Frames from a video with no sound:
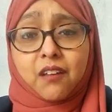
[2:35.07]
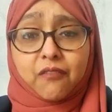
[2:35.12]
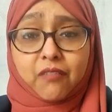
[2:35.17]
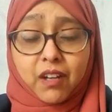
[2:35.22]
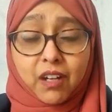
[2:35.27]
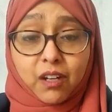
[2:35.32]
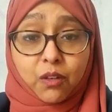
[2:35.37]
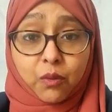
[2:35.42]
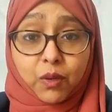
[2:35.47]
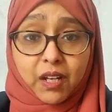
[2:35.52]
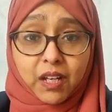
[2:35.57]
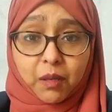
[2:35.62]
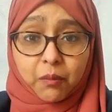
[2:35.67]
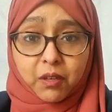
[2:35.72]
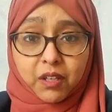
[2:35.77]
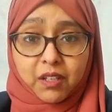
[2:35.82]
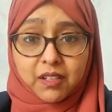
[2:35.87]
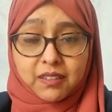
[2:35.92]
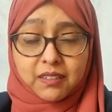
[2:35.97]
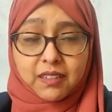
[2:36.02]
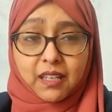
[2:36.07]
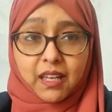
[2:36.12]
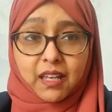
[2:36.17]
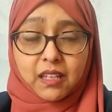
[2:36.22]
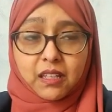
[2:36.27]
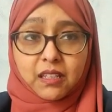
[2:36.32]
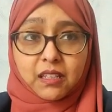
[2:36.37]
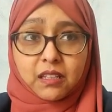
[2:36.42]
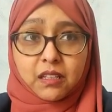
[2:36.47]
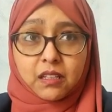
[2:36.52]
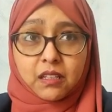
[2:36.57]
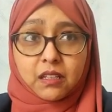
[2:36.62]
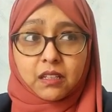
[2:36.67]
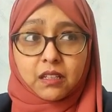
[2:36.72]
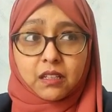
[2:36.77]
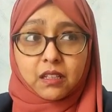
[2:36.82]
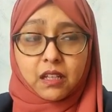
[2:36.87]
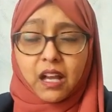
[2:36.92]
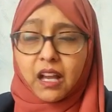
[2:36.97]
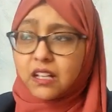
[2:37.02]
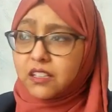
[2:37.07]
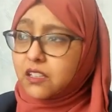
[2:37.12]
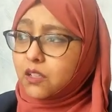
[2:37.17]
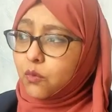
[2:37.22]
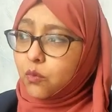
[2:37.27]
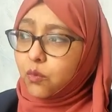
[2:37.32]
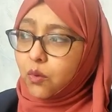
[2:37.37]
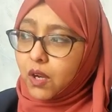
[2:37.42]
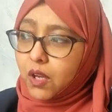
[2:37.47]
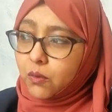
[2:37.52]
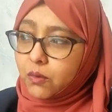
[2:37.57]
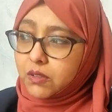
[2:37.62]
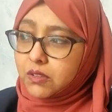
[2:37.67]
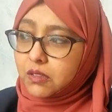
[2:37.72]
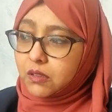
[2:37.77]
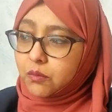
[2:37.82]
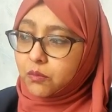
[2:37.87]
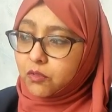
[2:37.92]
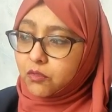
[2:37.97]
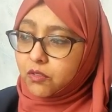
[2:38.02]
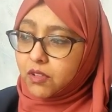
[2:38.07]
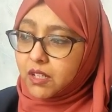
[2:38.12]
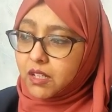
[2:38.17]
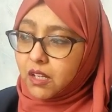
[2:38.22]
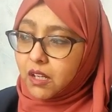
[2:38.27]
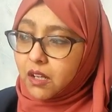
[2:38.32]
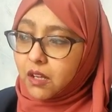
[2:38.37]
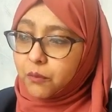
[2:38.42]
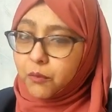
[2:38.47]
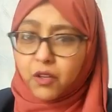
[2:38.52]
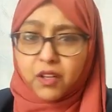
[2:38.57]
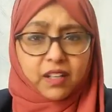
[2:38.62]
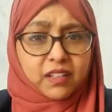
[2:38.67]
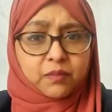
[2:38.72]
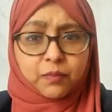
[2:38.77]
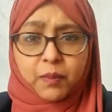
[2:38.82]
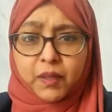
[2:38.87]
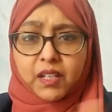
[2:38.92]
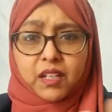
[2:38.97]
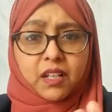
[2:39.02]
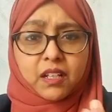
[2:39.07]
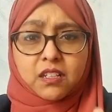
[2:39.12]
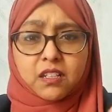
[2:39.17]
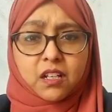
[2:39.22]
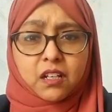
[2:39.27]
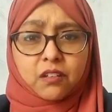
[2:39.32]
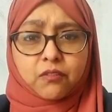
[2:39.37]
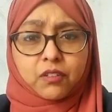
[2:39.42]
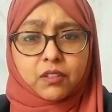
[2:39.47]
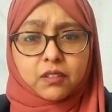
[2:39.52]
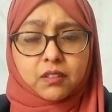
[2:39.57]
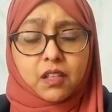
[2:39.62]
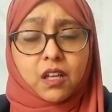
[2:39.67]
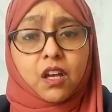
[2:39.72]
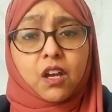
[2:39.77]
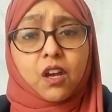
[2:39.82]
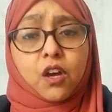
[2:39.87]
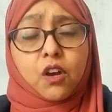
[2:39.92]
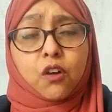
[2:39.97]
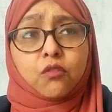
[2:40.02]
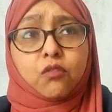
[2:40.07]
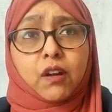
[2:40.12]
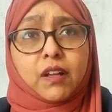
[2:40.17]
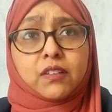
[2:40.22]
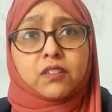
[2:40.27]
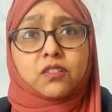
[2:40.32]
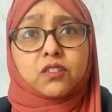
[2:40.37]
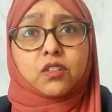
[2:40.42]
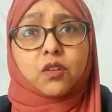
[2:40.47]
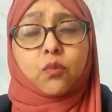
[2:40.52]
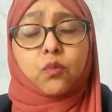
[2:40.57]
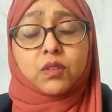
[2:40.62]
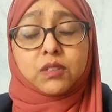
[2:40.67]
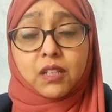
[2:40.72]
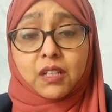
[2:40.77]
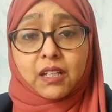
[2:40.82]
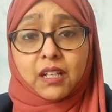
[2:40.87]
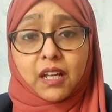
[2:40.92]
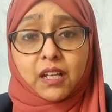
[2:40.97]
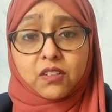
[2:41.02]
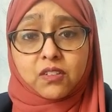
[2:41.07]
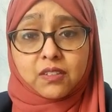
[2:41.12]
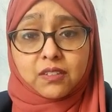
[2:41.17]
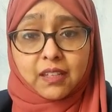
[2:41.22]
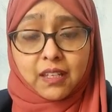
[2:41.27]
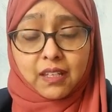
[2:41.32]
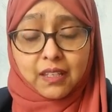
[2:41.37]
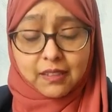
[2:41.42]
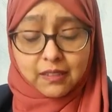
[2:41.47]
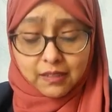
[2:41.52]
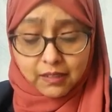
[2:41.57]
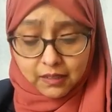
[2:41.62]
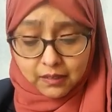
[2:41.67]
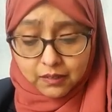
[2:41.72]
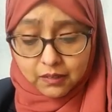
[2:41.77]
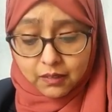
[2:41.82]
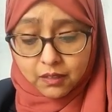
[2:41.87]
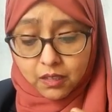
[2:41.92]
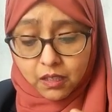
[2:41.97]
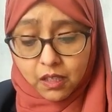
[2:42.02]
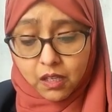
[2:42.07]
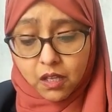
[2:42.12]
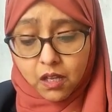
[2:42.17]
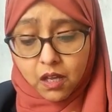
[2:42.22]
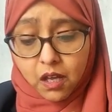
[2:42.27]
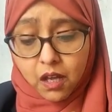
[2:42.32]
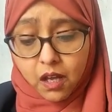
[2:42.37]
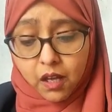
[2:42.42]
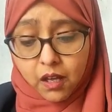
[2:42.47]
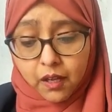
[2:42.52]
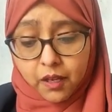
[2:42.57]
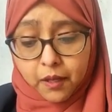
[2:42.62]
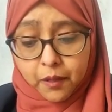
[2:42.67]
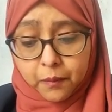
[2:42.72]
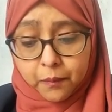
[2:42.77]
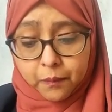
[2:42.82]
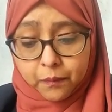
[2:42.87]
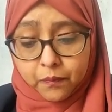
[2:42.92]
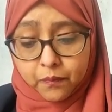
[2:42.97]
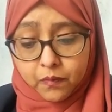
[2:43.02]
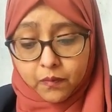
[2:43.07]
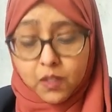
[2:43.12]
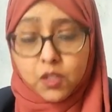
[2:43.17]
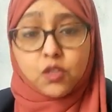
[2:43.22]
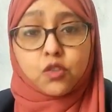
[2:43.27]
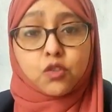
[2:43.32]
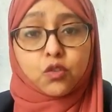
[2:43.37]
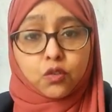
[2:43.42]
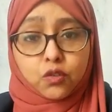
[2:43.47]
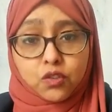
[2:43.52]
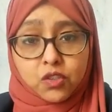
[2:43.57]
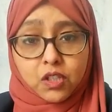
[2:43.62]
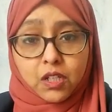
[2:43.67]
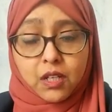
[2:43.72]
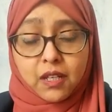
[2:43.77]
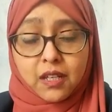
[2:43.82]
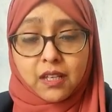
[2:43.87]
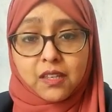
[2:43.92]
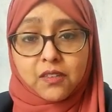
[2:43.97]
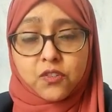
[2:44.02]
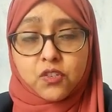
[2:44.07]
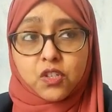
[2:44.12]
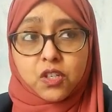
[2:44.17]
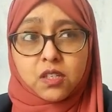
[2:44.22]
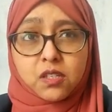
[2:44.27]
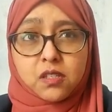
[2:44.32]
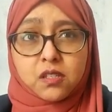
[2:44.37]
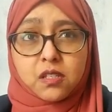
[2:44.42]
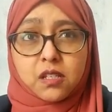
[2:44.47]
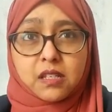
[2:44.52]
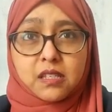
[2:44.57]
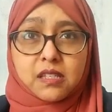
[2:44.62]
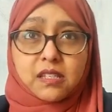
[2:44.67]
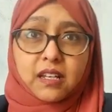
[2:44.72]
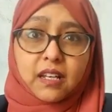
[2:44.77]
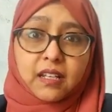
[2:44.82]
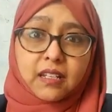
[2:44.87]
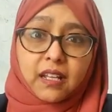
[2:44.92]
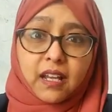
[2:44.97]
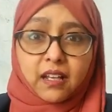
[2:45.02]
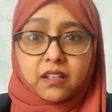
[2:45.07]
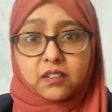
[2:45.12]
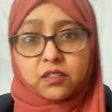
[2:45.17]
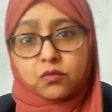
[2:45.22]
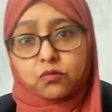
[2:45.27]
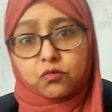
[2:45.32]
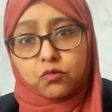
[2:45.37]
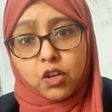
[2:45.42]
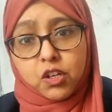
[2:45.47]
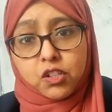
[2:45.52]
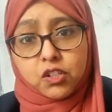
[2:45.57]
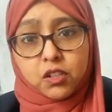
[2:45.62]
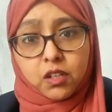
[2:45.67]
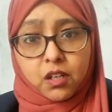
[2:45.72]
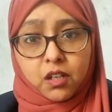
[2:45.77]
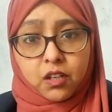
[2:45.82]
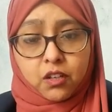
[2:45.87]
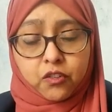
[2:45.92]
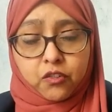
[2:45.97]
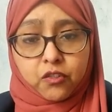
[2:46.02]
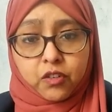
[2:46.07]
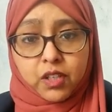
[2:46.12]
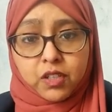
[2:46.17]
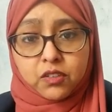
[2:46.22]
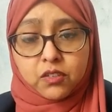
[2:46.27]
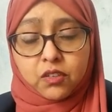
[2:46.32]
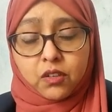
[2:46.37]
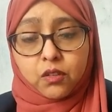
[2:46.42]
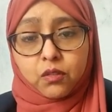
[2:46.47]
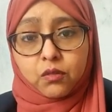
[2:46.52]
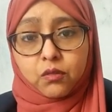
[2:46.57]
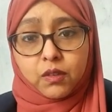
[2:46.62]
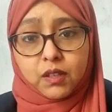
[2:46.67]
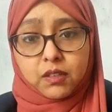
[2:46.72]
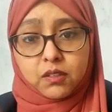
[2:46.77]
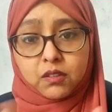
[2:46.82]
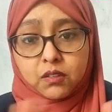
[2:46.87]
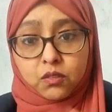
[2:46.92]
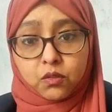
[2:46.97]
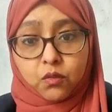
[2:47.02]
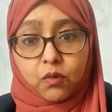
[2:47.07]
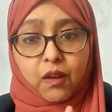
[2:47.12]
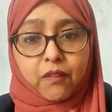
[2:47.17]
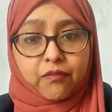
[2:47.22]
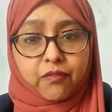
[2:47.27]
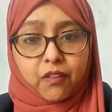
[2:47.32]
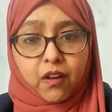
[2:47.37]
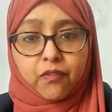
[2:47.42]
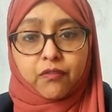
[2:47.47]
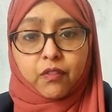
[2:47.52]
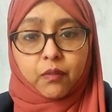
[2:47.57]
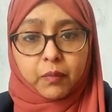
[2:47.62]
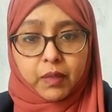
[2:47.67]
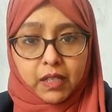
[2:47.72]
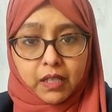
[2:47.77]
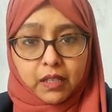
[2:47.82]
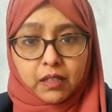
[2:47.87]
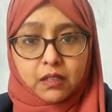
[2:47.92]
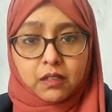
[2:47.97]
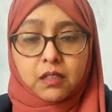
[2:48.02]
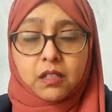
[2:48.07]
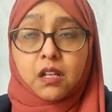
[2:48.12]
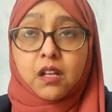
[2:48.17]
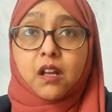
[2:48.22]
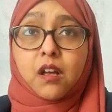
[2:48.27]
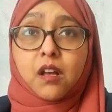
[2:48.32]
Very quickly, I'm going to say... Actually, why would someone ring now? I'm not expecting any deliveries. Right, so what I'd like to say is this. Georgia is it's like ex-Russia country, so it's quite far from here.